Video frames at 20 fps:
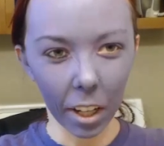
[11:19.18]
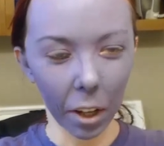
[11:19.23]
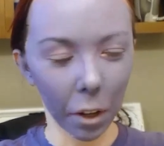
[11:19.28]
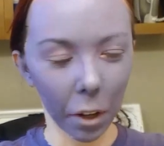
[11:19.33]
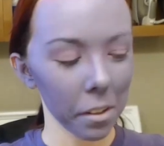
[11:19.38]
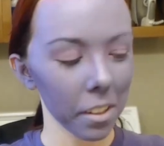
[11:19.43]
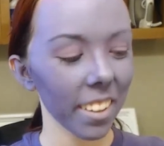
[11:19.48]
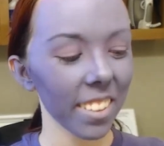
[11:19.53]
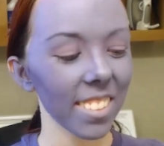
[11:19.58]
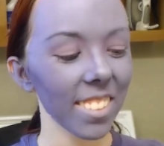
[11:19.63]
Ah,
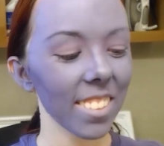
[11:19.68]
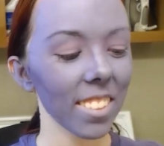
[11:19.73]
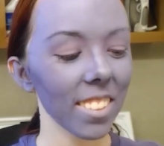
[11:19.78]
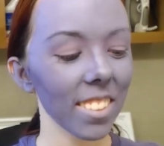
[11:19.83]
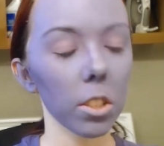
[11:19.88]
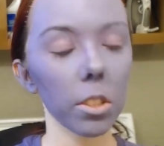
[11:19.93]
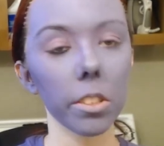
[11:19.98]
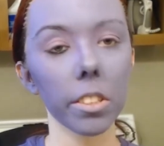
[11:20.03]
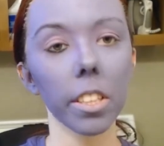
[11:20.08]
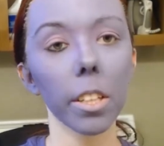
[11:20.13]

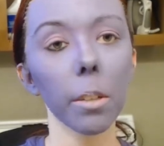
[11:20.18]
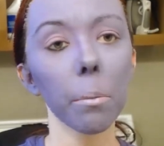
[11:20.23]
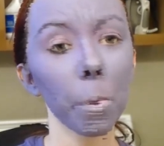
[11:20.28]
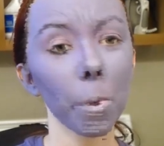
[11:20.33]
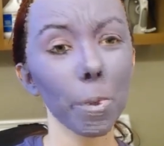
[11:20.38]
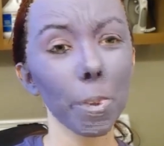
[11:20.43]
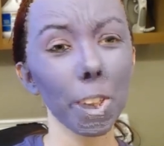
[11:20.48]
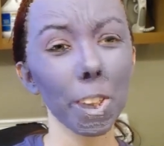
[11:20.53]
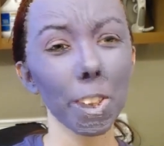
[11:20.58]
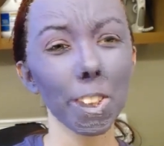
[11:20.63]
your skin
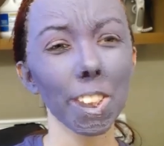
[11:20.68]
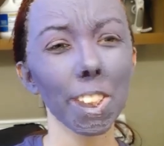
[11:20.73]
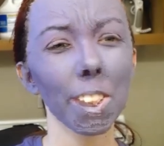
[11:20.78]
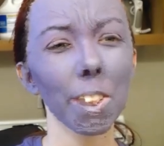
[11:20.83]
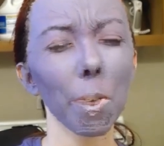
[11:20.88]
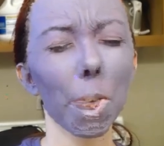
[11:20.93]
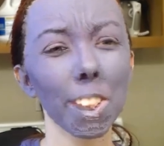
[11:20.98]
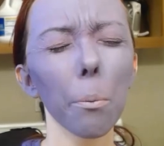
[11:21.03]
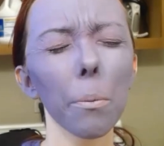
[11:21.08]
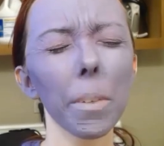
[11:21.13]
will feel
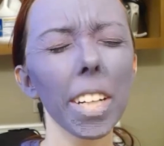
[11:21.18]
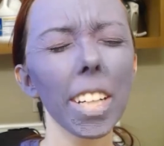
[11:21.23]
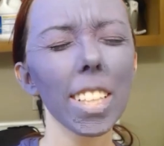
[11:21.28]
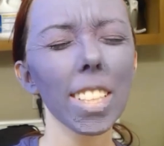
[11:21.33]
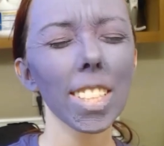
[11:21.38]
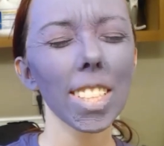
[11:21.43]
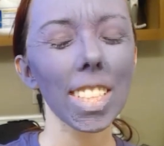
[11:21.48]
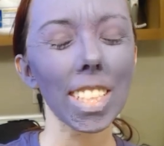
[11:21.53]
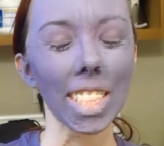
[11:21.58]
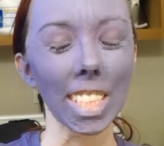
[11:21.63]
so
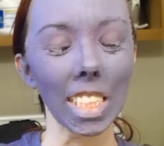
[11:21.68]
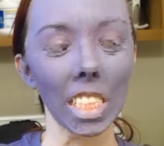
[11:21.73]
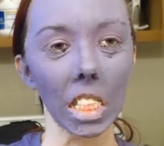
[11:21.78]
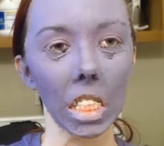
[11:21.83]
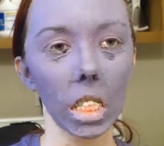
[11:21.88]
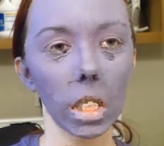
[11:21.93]
weird.